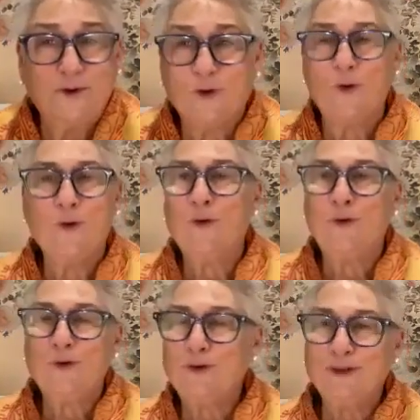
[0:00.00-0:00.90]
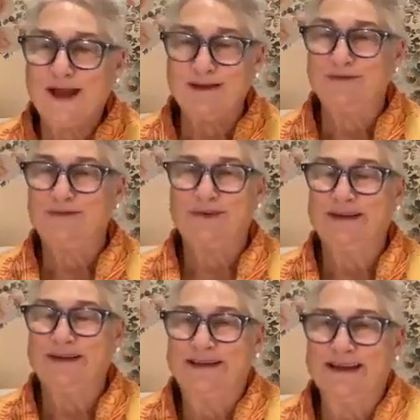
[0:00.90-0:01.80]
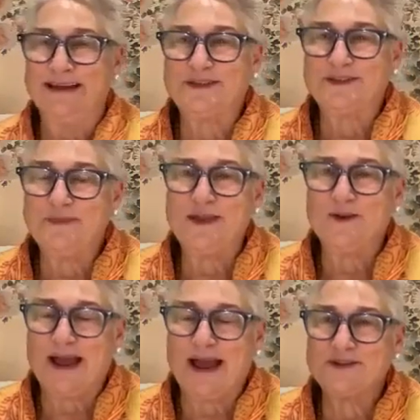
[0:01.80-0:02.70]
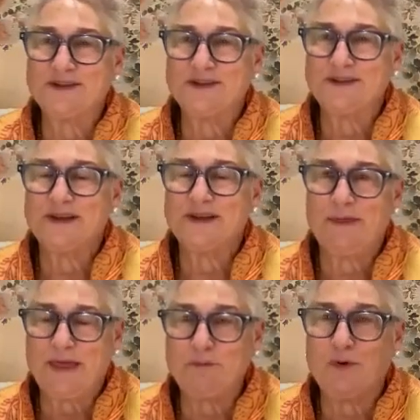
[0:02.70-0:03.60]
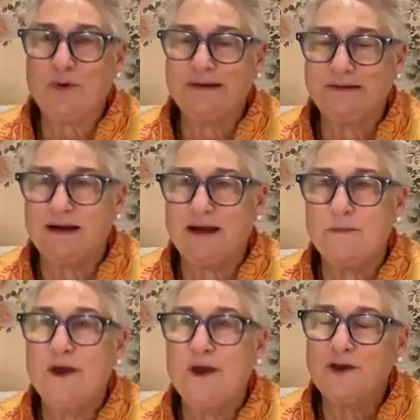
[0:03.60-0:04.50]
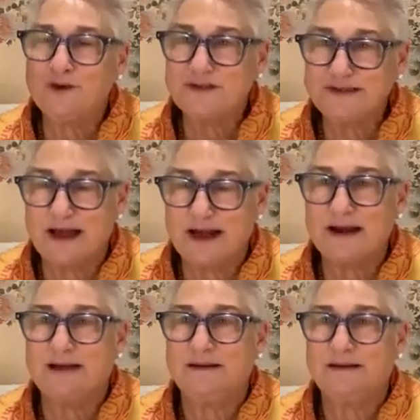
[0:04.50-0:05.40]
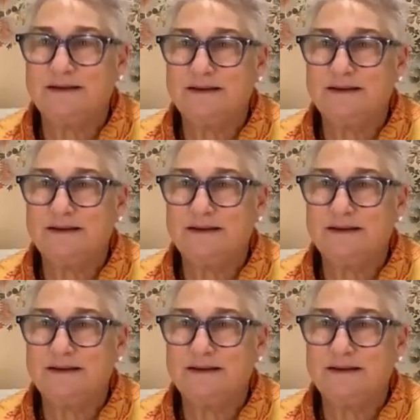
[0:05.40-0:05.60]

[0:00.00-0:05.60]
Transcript: Your whole life is to make your actions at that point in time your sadhana.